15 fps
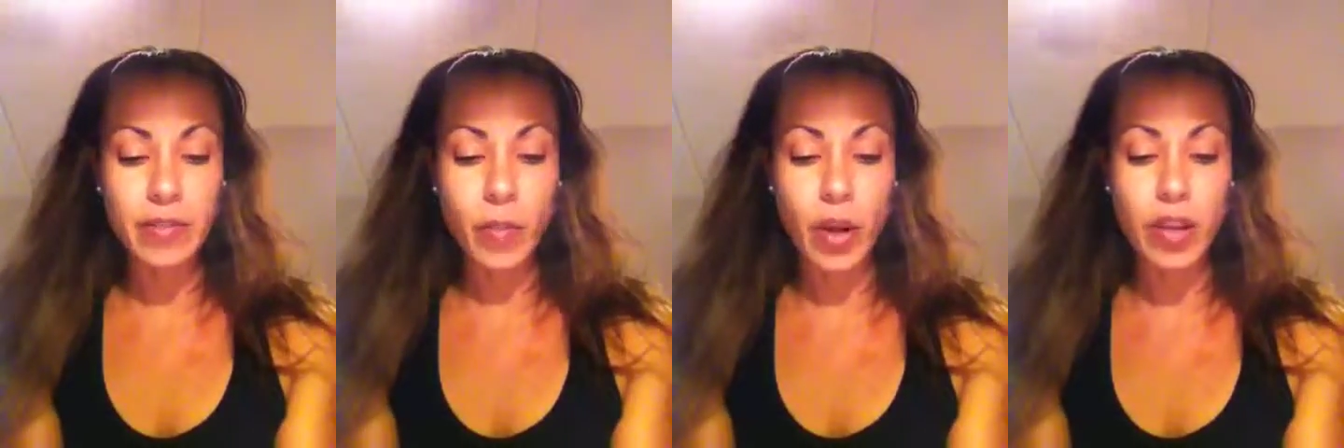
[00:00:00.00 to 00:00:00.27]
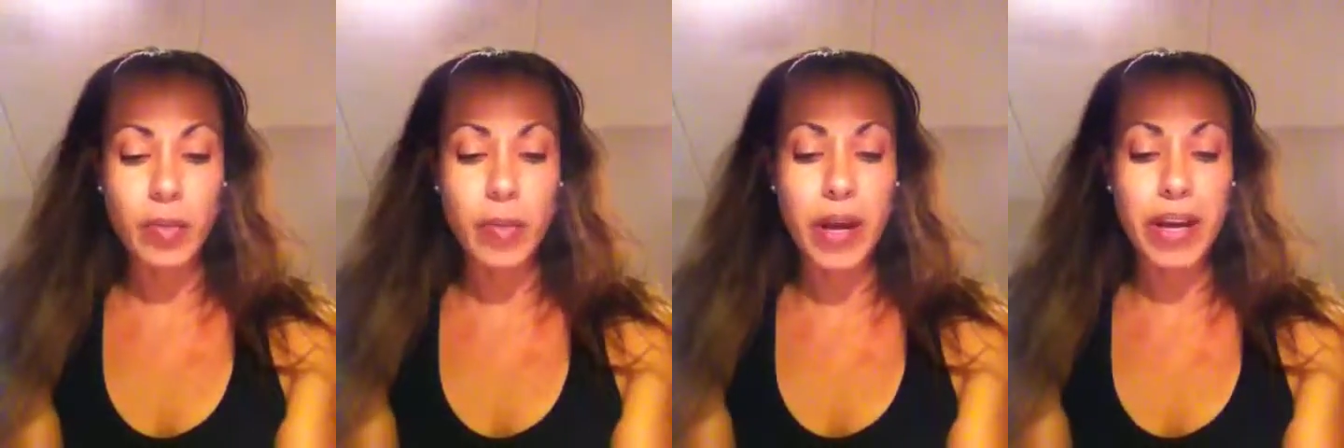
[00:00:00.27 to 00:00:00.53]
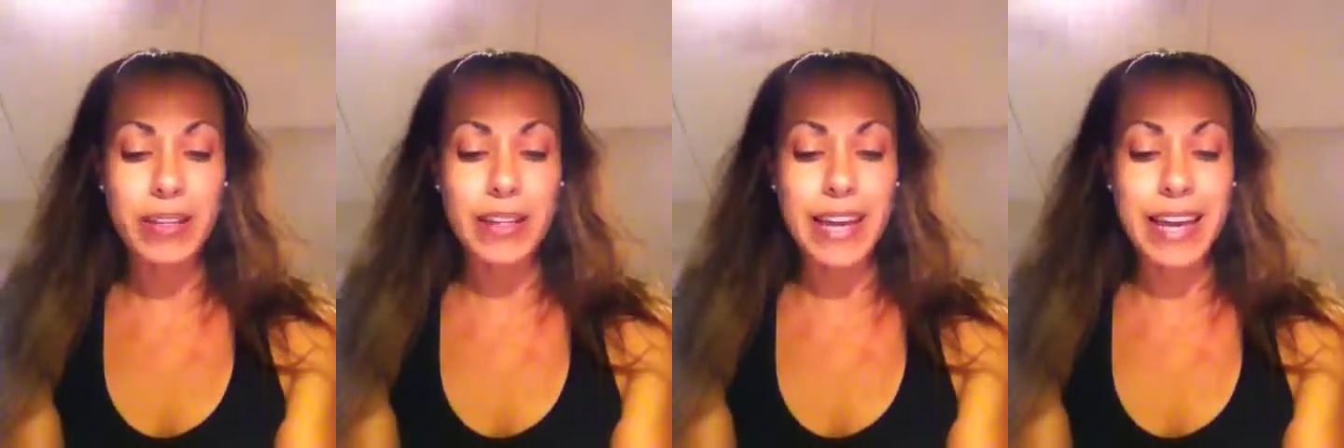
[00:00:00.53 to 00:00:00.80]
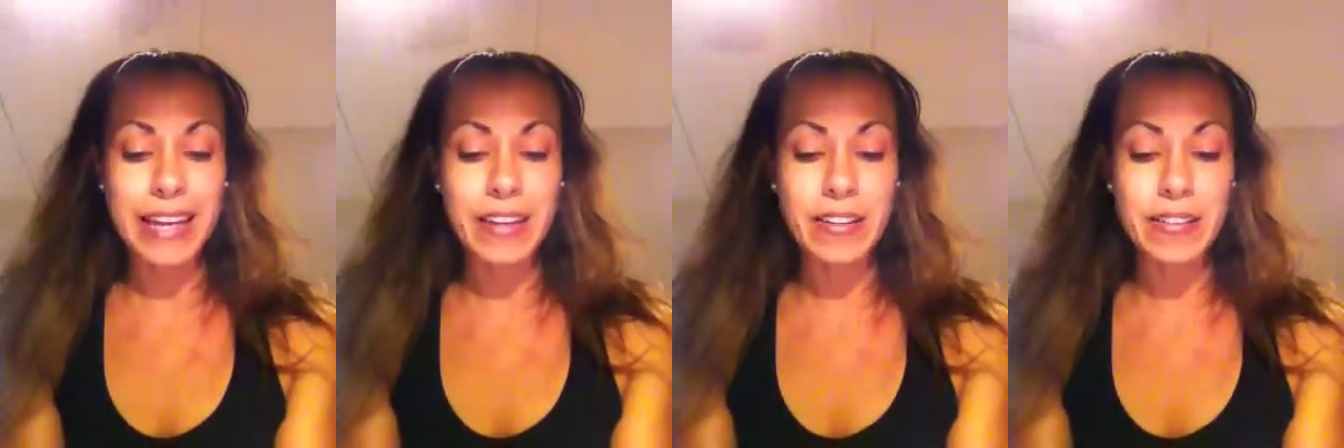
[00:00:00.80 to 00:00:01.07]
while a partner
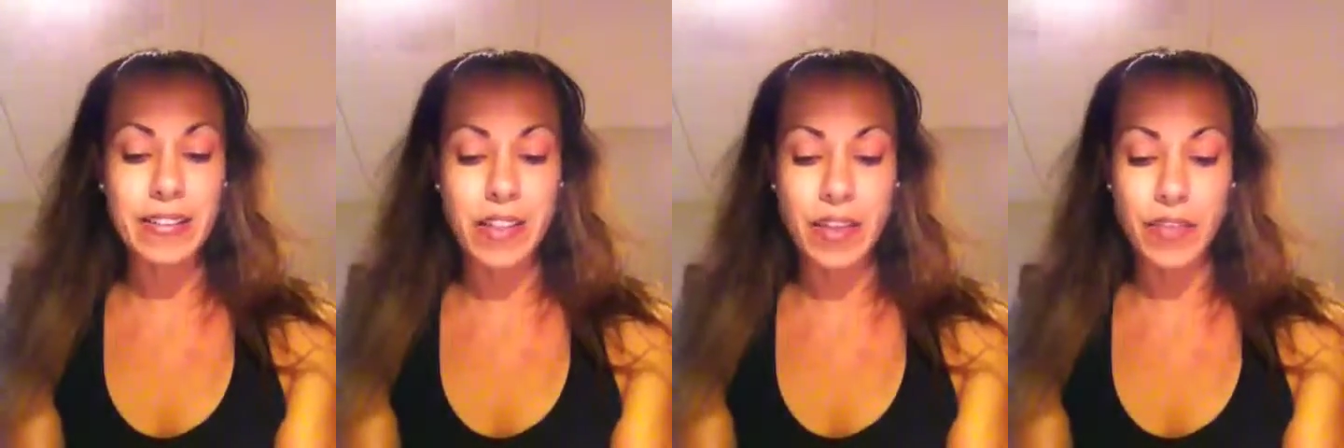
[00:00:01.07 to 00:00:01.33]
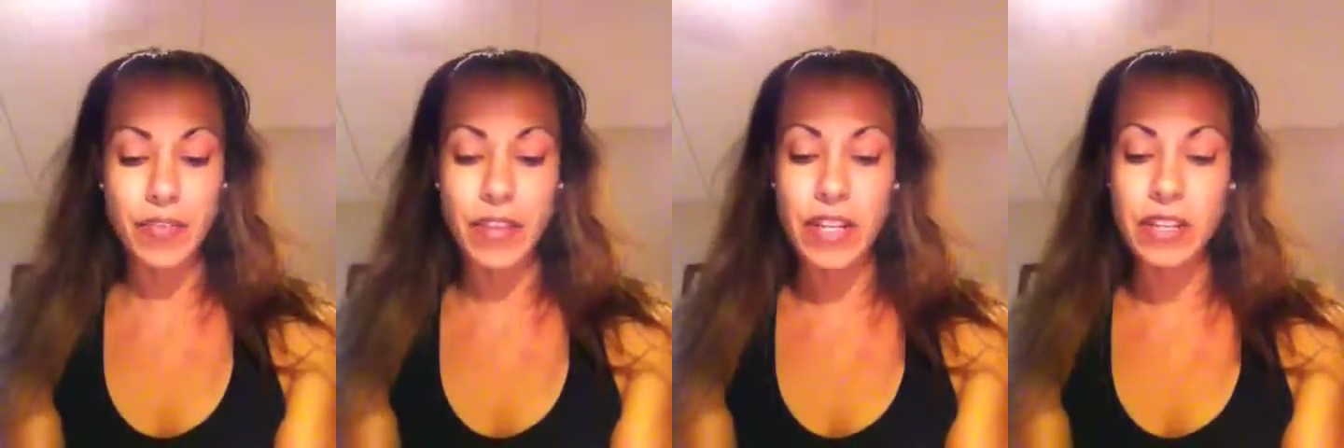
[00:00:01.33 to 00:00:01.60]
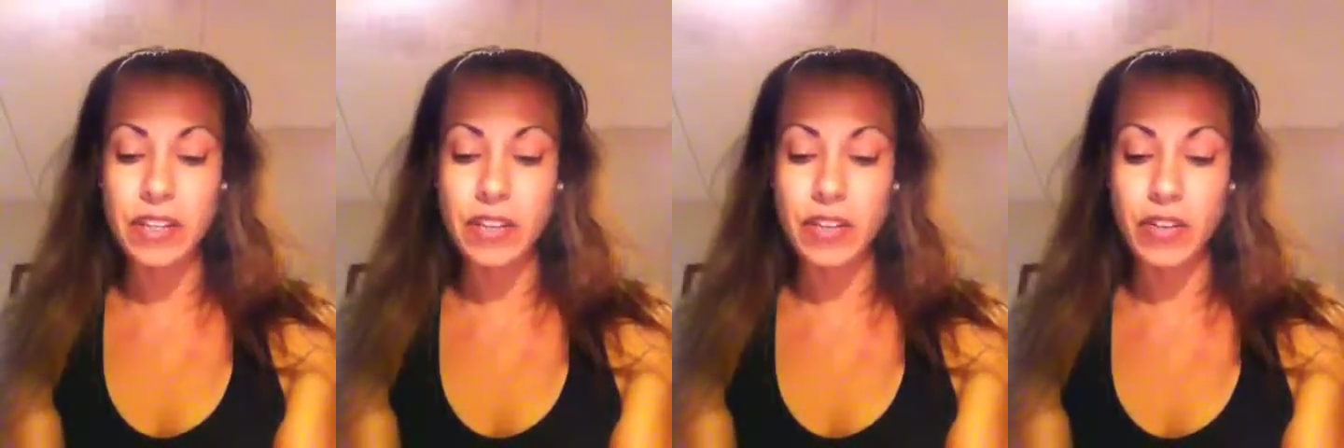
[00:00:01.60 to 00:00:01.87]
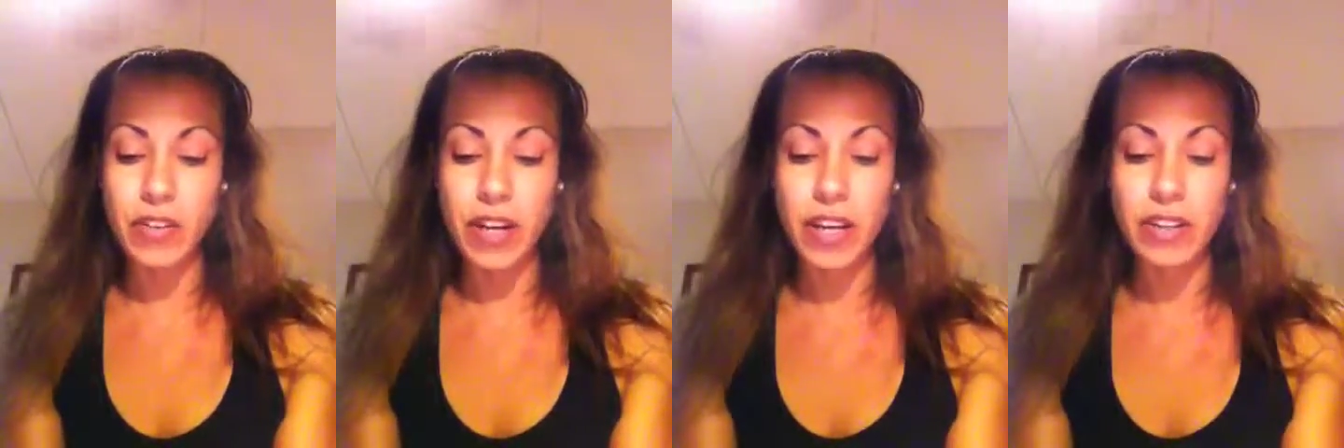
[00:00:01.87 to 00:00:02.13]
anchors their feet to the
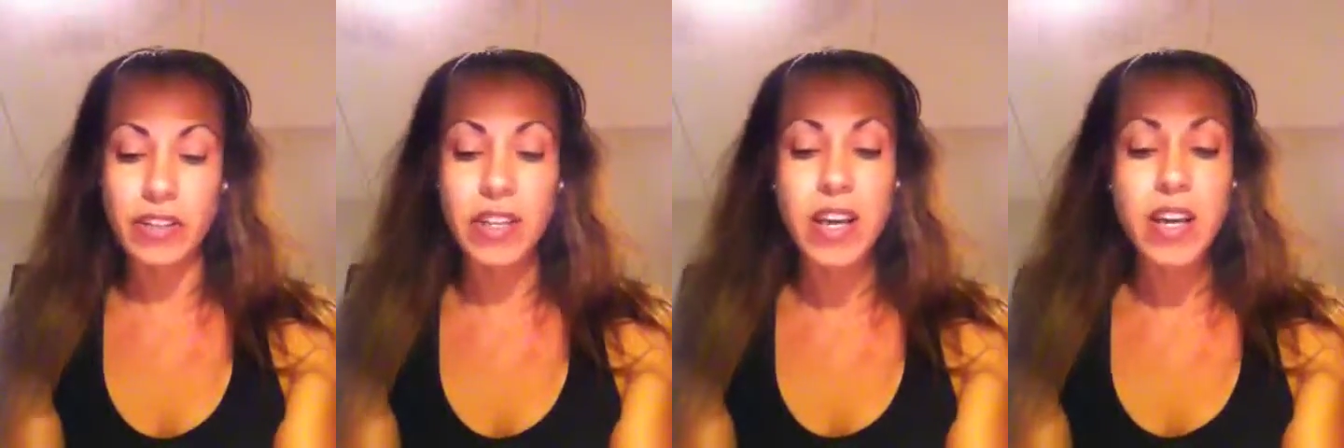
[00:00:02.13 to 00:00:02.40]
ground.